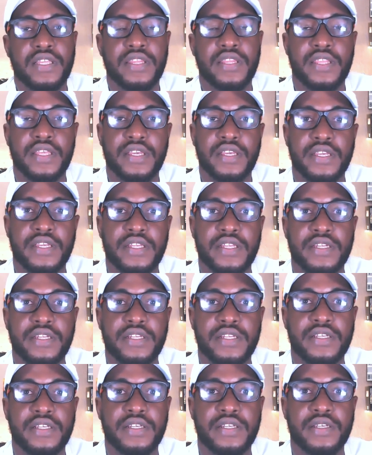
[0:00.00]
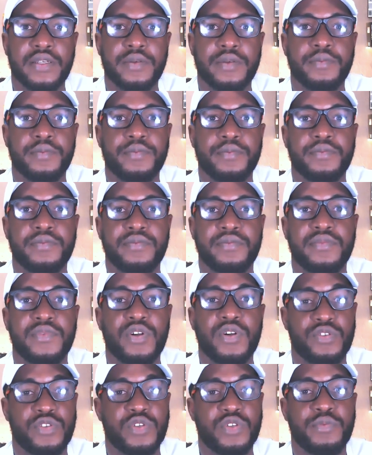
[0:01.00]
Then
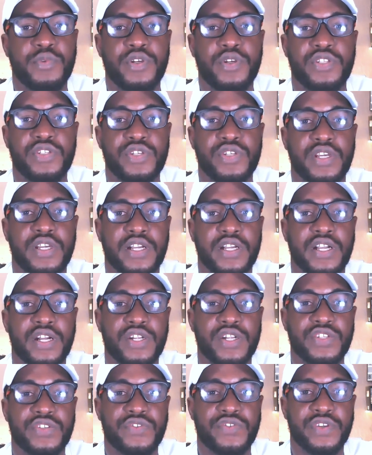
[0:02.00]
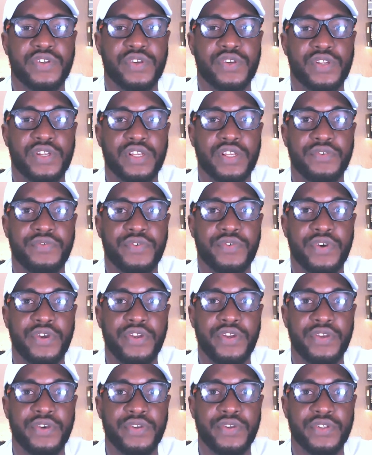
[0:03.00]
also monitor your accounts frequently for
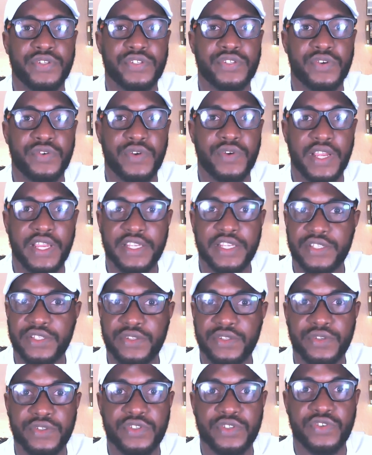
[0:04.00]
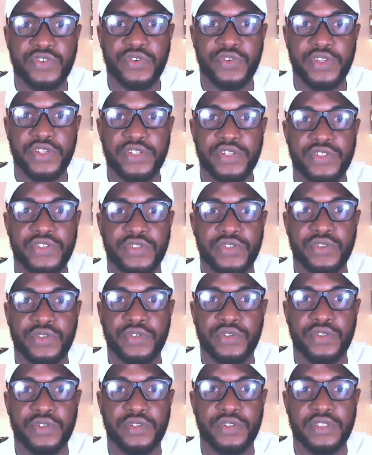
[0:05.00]
any unauthorized or strange
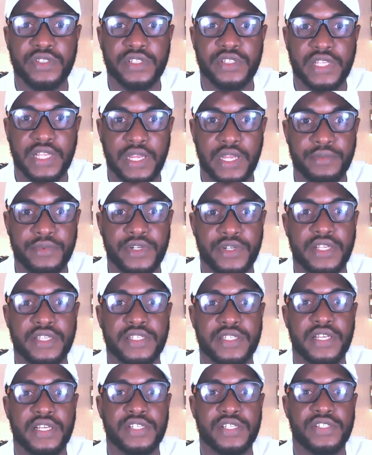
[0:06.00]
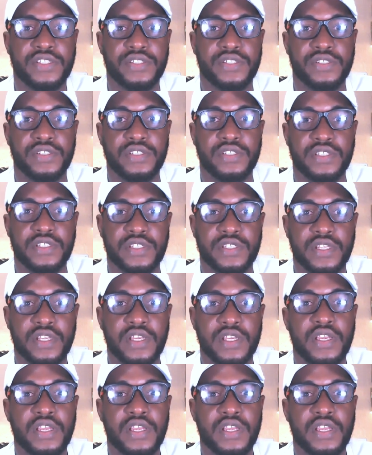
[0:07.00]
or scam transactions.